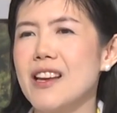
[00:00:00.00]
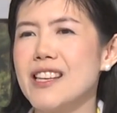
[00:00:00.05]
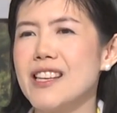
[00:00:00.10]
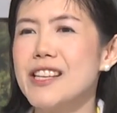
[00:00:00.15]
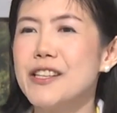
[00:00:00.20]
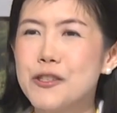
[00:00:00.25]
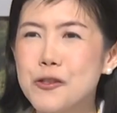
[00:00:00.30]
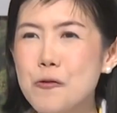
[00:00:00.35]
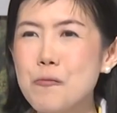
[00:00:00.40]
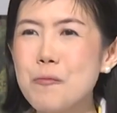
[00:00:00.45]

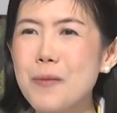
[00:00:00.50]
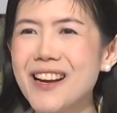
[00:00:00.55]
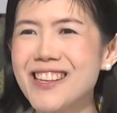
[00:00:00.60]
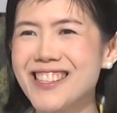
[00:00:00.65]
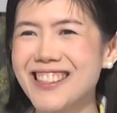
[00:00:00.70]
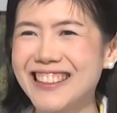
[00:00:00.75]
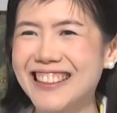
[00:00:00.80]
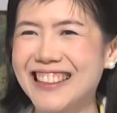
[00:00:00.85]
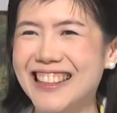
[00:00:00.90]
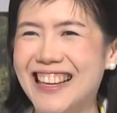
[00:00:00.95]
eat too
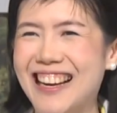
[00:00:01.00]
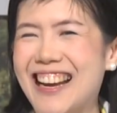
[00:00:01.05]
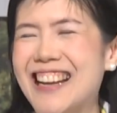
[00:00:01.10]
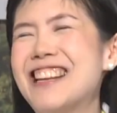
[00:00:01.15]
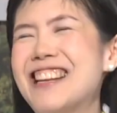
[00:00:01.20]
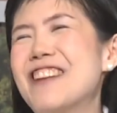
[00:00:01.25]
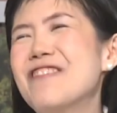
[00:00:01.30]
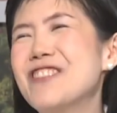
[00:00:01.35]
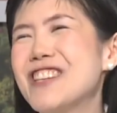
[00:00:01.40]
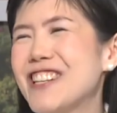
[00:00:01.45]
much and
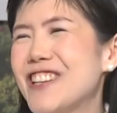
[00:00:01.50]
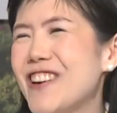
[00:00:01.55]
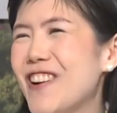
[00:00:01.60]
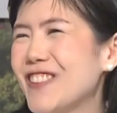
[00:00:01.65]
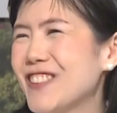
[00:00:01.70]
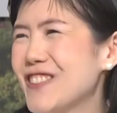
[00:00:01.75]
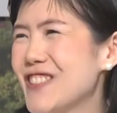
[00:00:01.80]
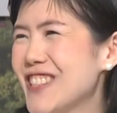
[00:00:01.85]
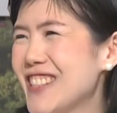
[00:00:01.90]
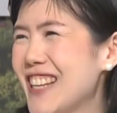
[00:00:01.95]
then we go
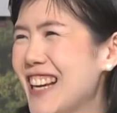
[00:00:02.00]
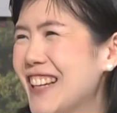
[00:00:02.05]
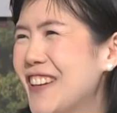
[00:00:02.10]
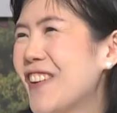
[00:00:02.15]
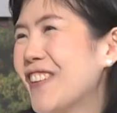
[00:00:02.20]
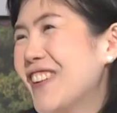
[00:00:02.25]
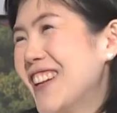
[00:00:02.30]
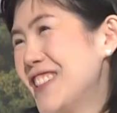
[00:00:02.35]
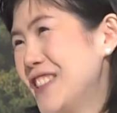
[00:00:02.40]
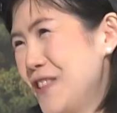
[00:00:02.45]
to check
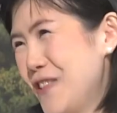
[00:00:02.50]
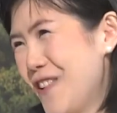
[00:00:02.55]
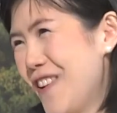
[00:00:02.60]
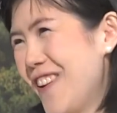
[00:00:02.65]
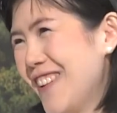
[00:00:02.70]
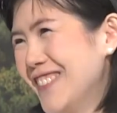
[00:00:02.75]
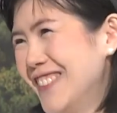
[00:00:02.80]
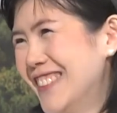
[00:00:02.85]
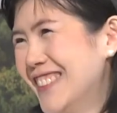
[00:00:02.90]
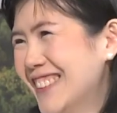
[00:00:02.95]

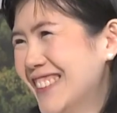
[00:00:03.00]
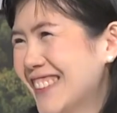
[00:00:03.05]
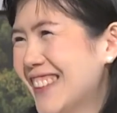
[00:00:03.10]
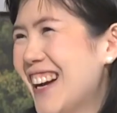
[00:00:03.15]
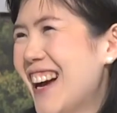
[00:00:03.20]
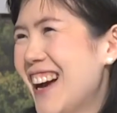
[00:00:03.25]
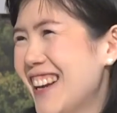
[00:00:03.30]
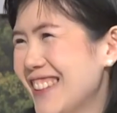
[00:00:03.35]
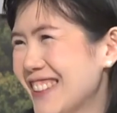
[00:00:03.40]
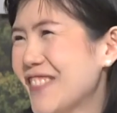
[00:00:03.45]
cholesterol,
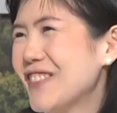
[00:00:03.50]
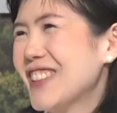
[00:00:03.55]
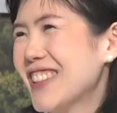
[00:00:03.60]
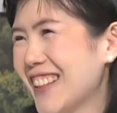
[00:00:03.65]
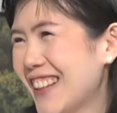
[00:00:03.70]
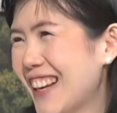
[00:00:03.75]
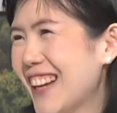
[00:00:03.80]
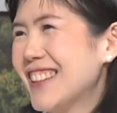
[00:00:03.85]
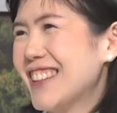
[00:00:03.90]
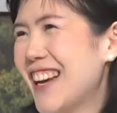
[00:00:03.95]
something
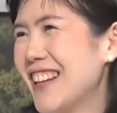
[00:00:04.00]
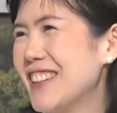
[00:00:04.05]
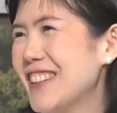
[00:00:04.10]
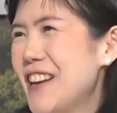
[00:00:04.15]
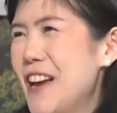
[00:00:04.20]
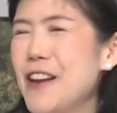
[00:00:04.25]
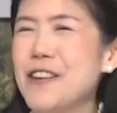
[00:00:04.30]
like that.